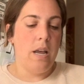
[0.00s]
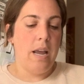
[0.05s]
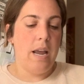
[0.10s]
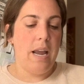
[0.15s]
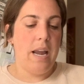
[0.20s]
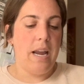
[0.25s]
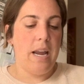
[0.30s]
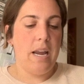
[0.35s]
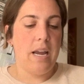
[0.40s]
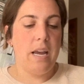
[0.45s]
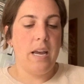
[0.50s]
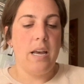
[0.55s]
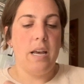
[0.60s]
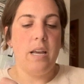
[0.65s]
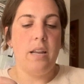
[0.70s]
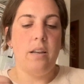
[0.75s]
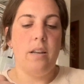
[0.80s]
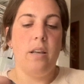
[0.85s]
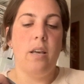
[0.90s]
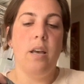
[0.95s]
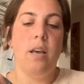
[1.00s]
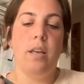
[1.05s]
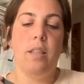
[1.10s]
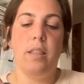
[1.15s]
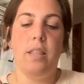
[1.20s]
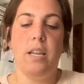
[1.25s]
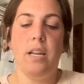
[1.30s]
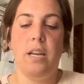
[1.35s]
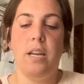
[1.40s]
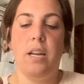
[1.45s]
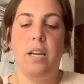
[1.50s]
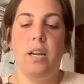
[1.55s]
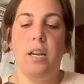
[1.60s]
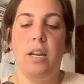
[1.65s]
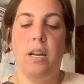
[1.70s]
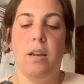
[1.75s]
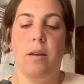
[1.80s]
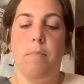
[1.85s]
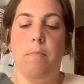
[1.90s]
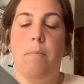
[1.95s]
and
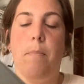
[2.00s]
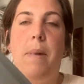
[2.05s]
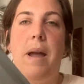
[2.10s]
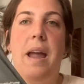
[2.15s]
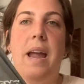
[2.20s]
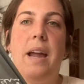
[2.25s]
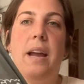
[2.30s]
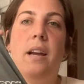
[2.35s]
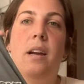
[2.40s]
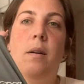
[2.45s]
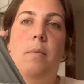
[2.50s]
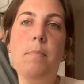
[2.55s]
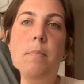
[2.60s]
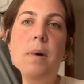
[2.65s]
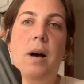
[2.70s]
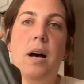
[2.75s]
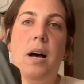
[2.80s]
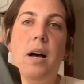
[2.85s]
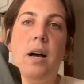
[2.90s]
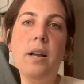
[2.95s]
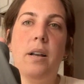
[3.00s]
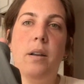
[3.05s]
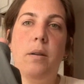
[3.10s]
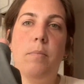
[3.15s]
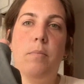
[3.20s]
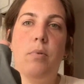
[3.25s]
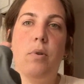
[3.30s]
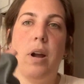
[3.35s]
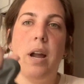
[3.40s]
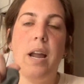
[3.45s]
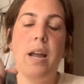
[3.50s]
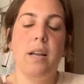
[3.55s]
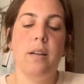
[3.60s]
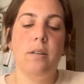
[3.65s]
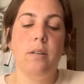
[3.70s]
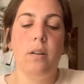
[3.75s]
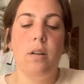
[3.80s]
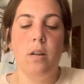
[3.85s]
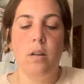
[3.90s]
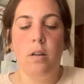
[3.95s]
the Magmod
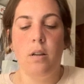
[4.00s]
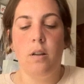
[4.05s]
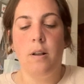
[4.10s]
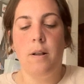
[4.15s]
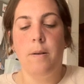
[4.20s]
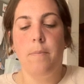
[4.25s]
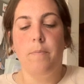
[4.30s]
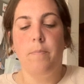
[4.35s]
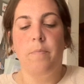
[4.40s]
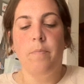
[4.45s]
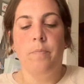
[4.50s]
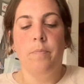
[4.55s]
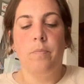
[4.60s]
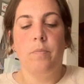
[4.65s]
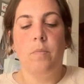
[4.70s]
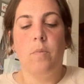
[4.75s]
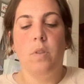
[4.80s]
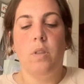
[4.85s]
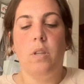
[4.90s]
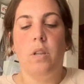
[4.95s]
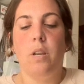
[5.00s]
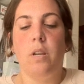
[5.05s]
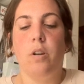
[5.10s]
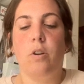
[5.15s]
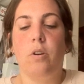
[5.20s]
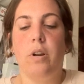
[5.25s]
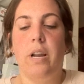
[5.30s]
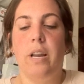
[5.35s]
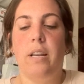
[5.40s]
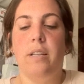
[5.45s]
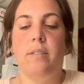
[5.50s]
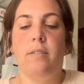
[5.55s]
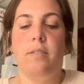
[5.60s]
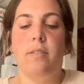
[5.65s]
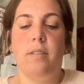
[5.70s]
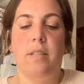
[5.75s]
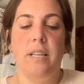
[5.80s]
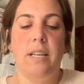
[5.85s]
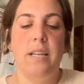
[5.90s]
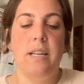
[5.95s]
brand creates
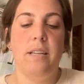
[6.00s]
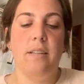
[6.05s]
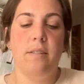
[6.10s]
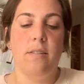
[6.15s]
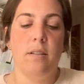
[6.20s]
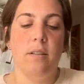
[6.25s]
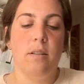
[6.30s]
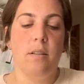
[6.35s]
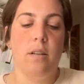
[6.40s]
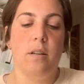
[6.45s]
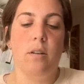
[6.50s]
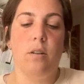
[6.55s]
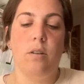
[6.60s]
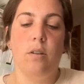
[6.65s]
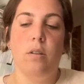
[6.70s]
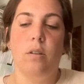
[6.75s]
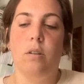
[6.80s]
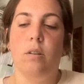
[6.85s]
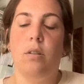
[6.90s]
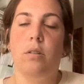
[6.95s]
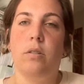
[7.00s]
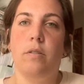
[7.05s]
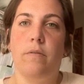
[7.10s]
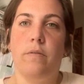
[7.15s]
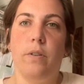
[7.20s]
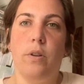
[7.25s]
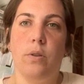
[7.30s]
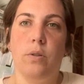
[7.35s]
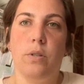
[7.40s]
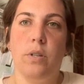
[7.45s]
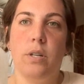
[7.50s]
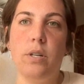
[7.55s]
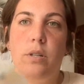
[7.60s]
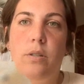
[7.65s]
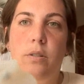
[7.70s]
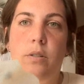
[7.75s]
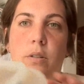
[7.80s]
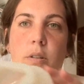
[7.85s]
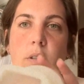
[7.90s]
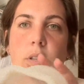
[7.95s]
these little
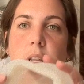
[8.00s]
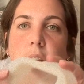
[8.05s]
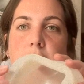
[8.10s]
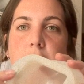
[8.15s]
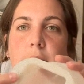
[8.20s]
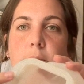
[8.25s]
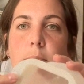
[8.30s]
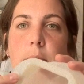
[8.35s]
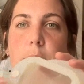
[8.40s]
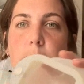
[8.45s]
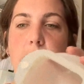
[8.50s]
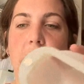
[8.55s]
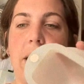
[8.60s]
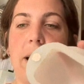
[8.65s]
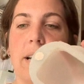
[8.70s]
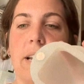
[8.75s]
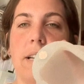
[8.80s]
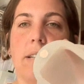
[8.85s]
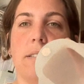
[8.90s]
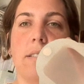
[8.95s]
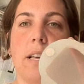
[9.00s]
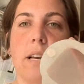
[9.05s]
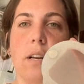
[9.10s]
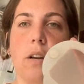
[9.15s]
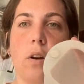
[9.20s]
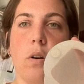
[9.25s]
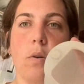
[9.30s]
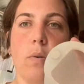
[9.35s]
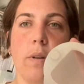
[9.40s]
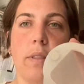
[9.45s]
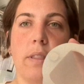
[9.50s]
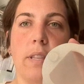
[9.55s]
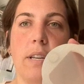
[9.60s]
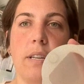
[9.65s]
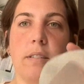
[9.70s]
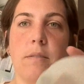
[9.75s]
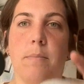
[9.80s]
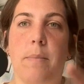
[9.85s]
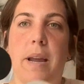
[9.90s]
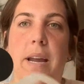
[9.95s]
diffusers. They have magnets that go with
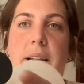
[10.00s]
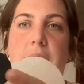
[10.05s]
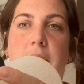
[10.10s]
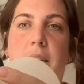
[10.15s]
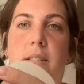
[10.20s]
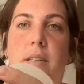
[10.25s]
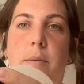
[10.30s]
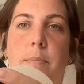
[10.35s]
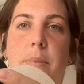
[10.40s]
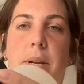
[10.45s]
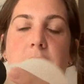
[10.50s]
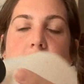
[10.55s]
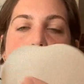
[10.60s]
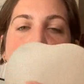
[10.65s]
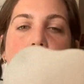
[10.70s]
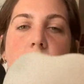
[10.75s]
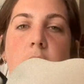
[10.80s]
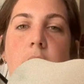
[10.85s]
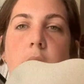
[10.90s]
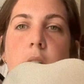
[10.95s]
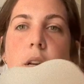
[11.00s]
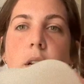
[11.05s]
these magnets up here.